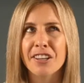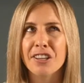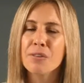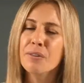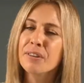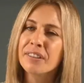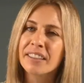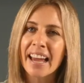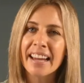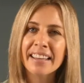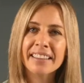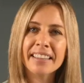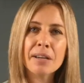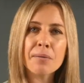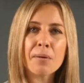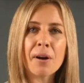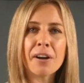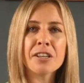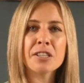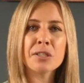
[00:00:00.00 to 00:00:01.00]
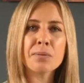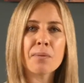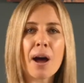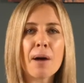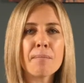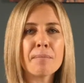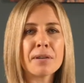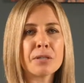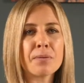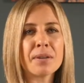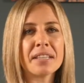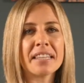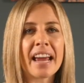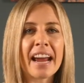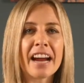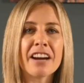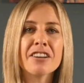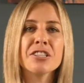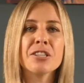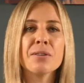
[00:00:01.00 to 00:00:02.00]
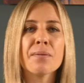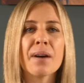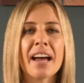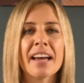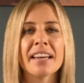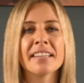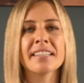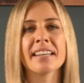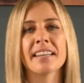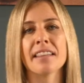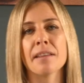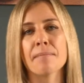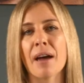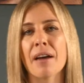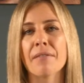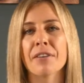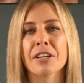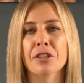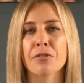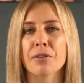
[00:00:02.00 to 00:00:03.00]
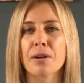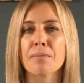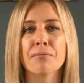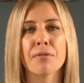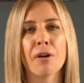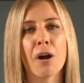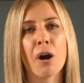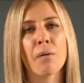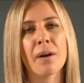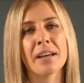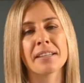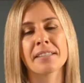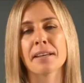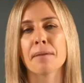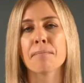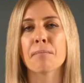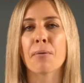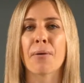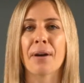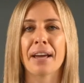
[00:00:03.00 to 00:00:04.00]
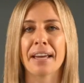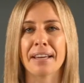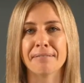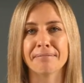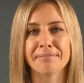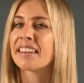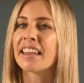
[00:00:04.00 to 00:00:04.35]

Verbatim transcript: You will likely want to swap between the Air 2S and the Mavic 3 Pro at some point.